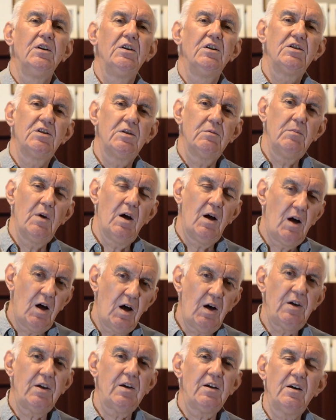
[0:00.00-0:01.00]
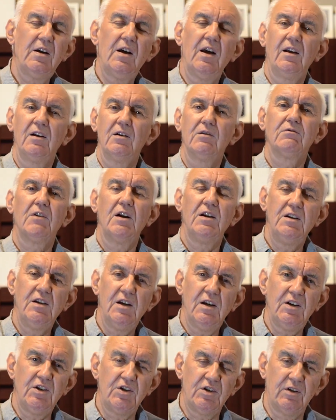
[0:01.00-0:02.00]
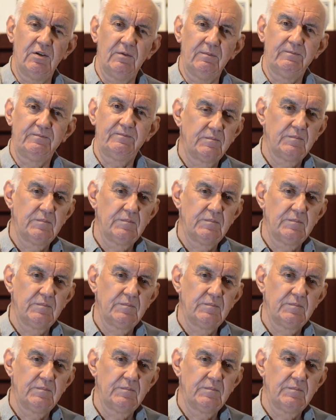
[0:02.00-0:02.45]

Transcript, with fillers: some higher angle radiation.